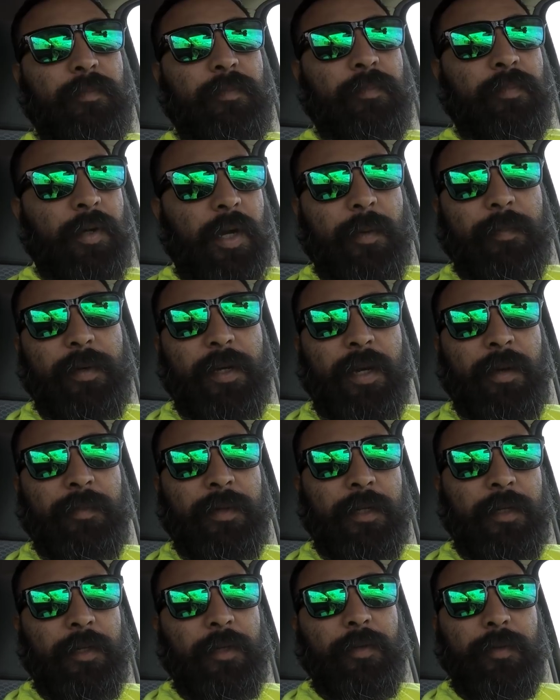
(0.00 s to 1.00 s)
property I'm
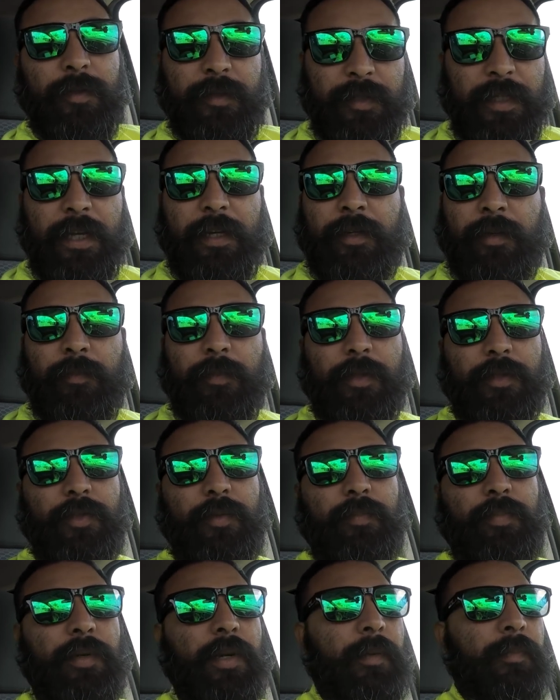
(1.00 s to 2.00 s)
gonna do is that
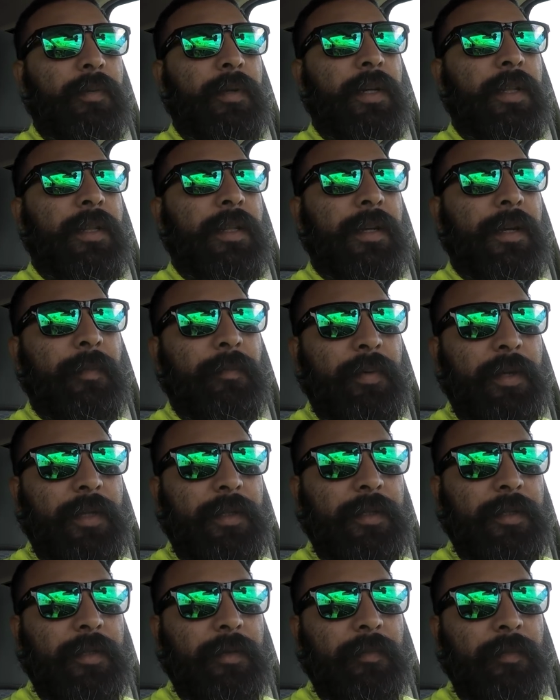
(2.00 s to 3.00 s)
commercial property that I
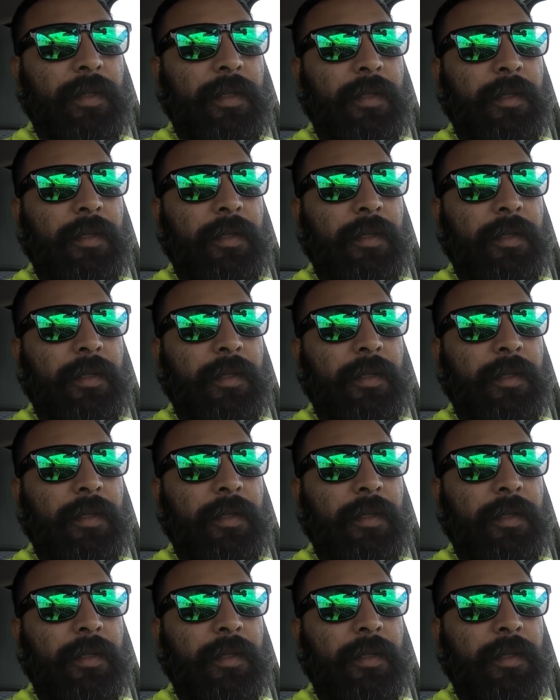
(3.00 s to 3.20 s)
picked up.